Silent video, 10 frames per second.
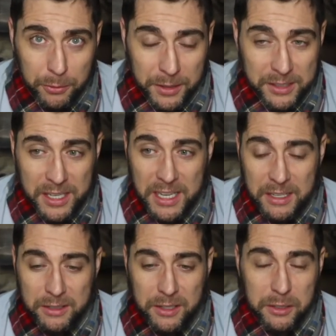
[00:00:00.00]
This
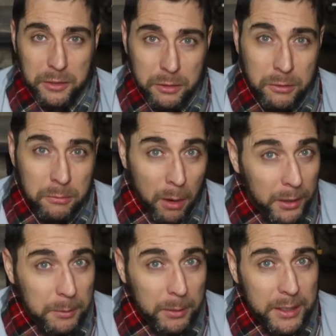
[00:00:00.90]
is the new
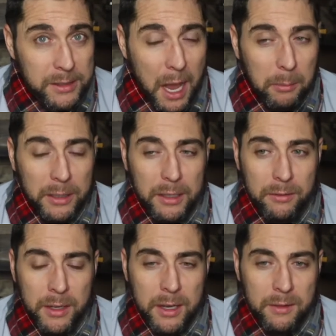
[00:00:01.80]
marketplace, I believe.